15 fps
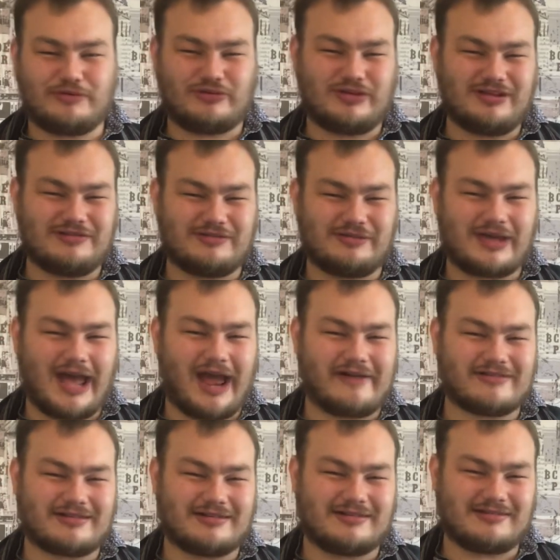between these two
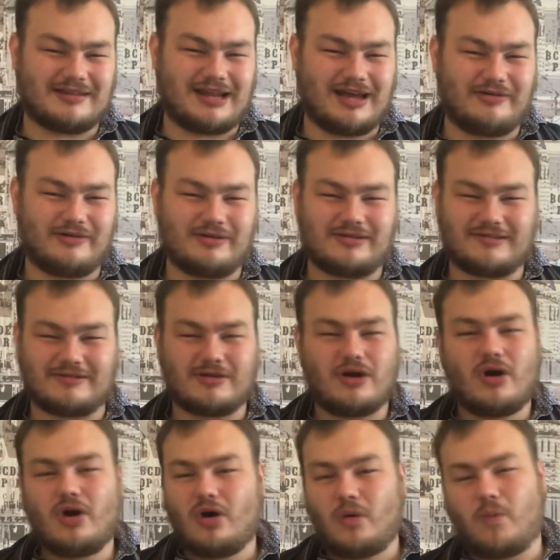characters, and now just
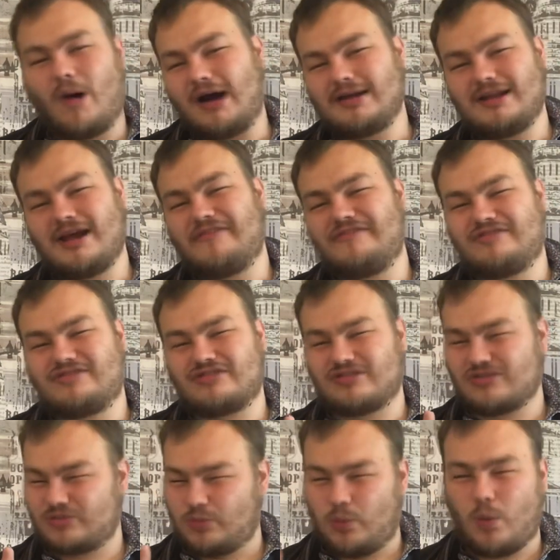one loves to
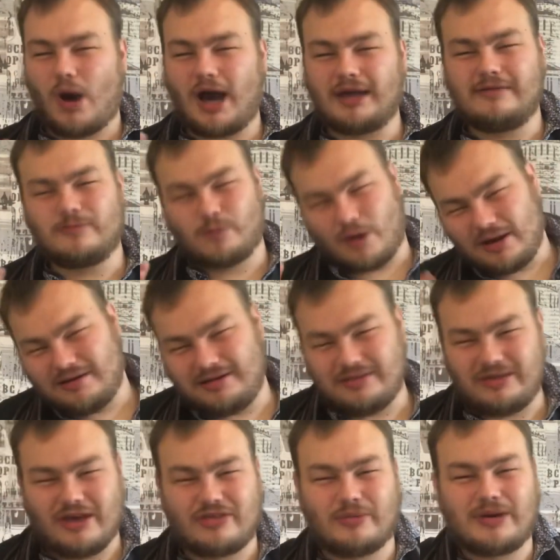just wind
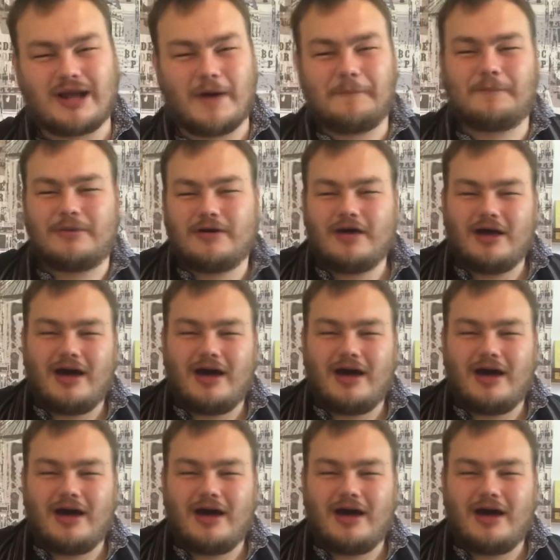the other one up.